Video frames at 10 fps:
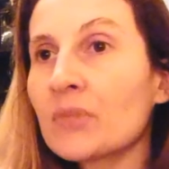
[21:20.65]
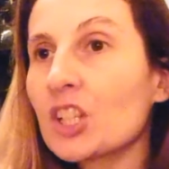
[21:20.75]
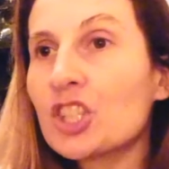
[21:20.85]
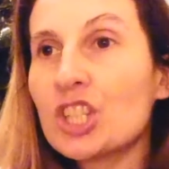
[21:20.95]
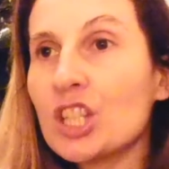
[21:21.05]

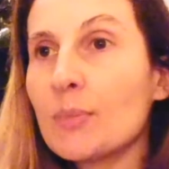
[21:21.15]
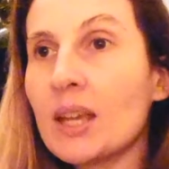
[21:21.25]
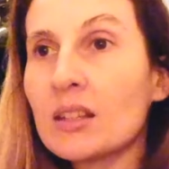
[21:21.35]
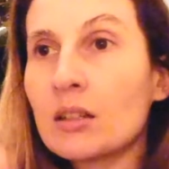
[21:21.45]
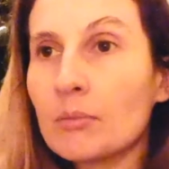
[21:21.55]
she
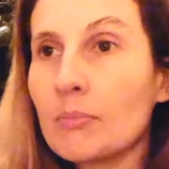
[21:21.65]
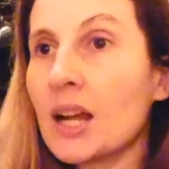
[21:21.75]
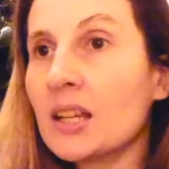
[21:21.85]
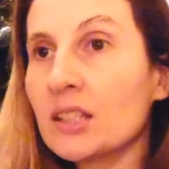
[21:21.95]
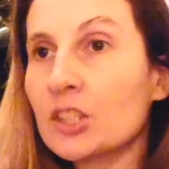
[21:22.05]
made her
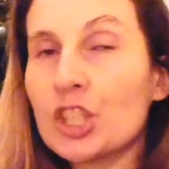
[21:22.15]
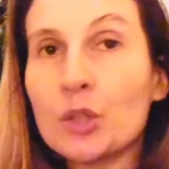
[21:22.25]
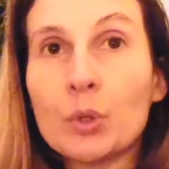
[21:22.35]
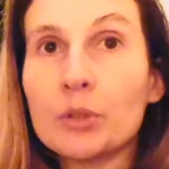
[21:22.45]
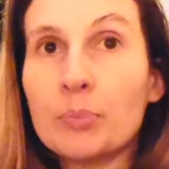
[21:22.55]
mind that she
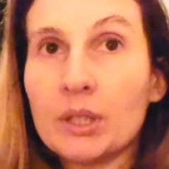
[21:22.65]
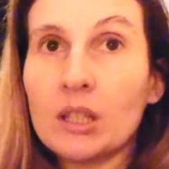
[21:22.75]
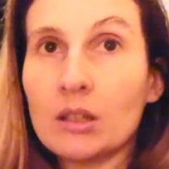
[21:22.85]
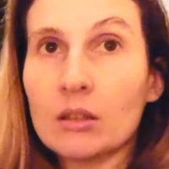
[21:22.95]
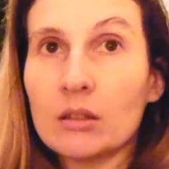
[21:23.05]
won't
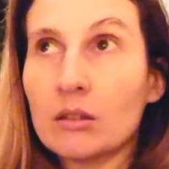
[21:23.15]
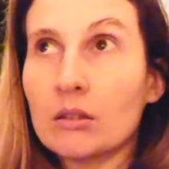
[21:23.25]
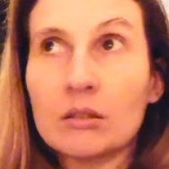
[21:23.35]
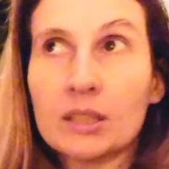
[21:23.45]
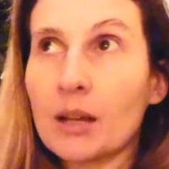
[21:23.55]
be
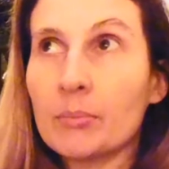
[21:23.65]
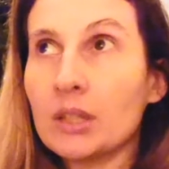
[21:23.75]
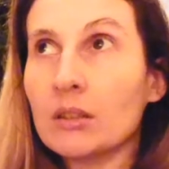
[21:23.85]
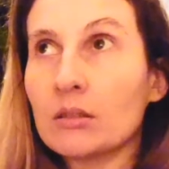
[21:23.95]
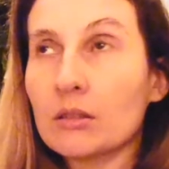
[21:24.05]
uh,
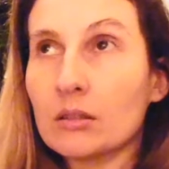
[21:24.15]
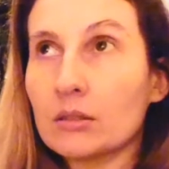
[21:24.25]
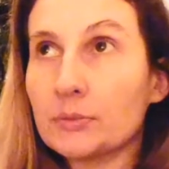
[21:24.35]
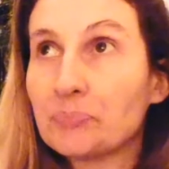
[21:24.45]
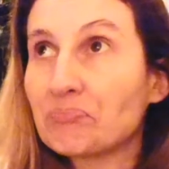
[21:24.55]
coming
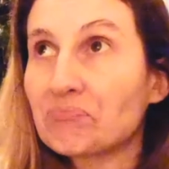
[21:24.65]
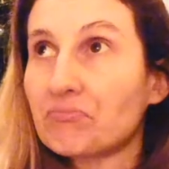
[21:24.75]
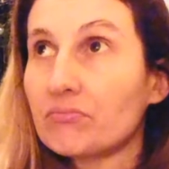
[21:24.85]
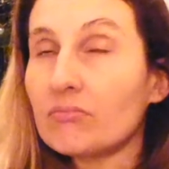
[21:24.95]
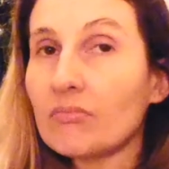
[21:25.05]
um,
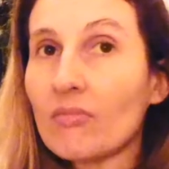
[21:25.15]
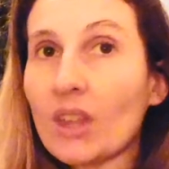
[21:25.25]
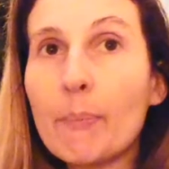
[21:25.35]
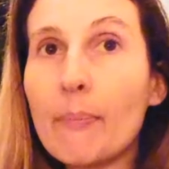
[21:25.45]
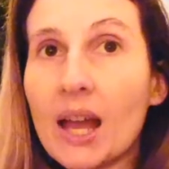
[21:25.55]

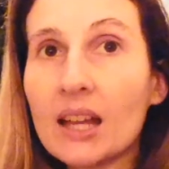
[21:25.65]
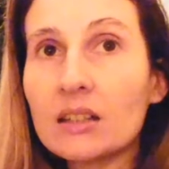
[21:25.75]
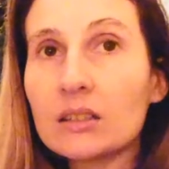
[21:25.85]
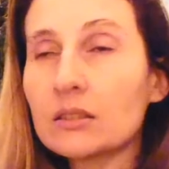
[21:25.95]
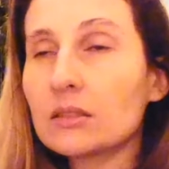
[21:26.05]

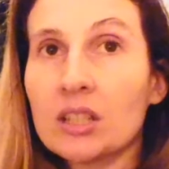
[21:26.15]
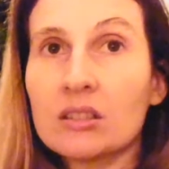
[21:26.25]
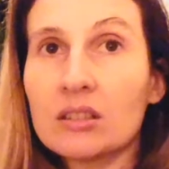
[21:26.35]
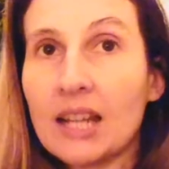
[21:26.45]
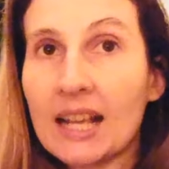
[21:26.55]
back. Uh,
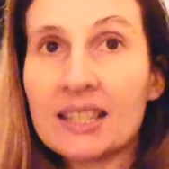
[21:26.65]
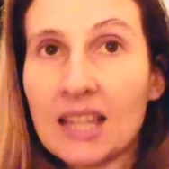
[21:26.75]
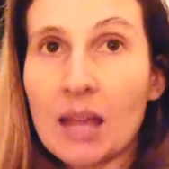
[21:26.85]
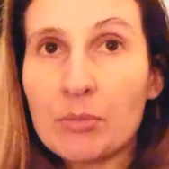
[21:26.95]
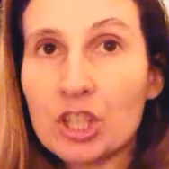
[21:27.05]
the next
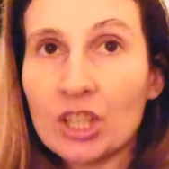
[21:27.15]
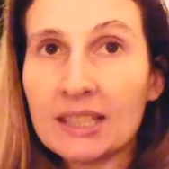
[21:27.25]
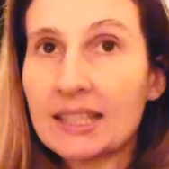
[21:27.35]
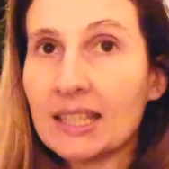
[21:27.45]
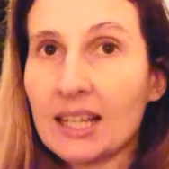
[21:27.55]
time
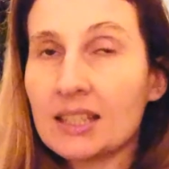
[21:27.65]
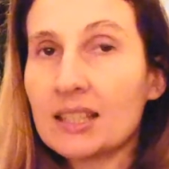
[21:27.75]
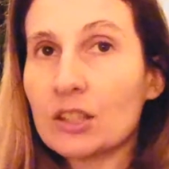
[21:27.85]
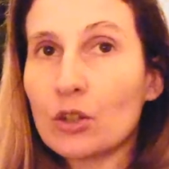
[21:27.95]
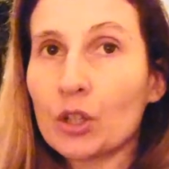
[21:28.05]
she'll see us
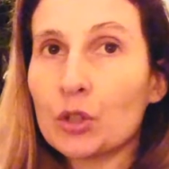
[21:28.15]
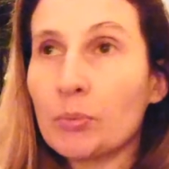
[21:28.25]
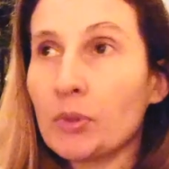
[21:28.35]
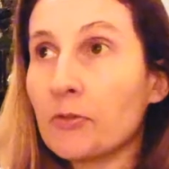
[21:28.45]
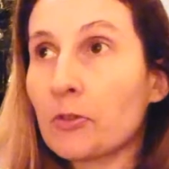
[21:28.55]
is going to
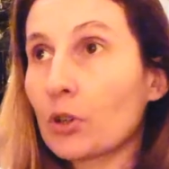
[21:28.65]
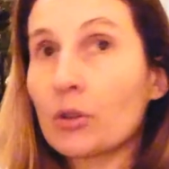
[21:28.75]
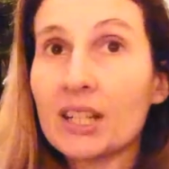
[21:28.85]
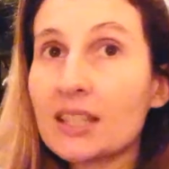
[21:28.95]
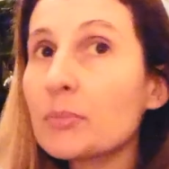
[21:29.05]
be for
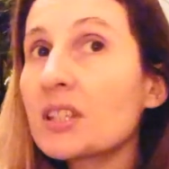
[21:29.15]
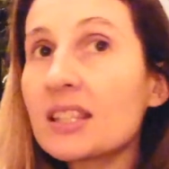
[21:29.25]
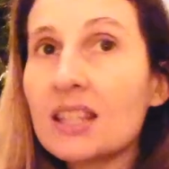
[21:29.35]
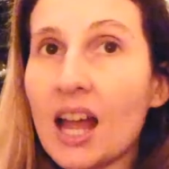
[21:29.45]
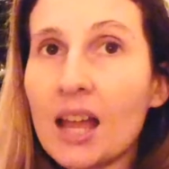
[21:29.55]
Christmas
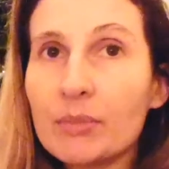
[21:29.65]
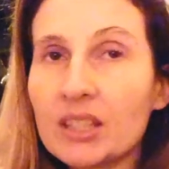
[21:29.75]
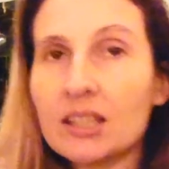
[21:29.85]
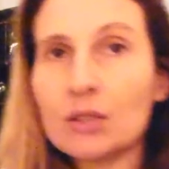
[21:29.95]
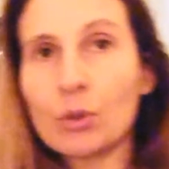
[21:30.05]
time.
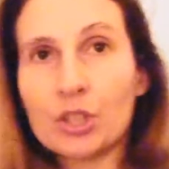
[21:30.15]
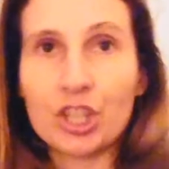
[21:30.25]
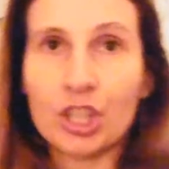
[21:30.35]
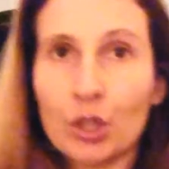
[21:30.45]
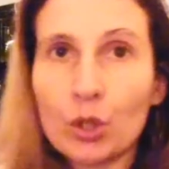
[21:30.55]
This is what
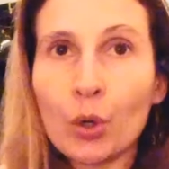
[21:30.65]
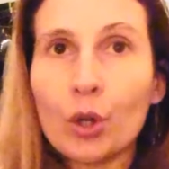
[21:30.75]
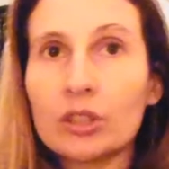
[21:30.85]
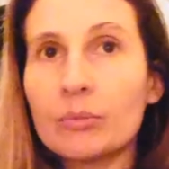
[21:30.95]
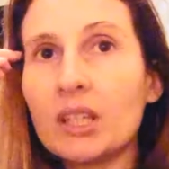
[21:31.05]
she
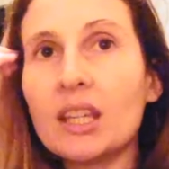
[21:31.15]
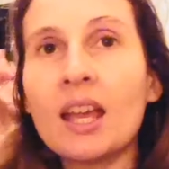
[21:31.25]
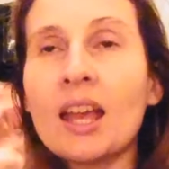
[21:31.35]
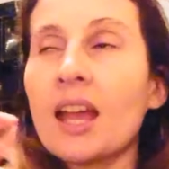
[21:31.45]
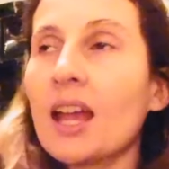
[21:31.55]
told me,
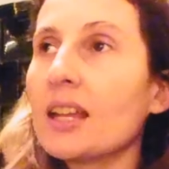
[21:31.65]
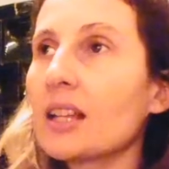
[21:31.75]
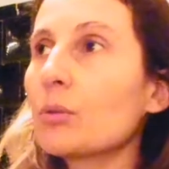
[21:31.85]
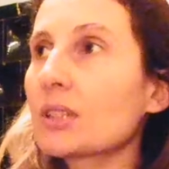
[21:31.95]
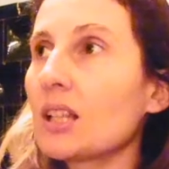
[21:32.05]
and
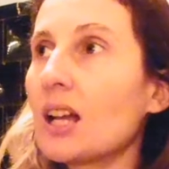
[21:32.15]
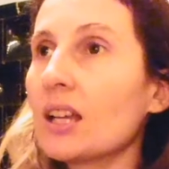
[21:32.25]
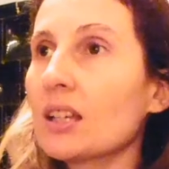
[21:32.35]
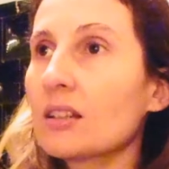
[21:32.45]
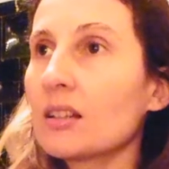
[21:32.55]
I was like,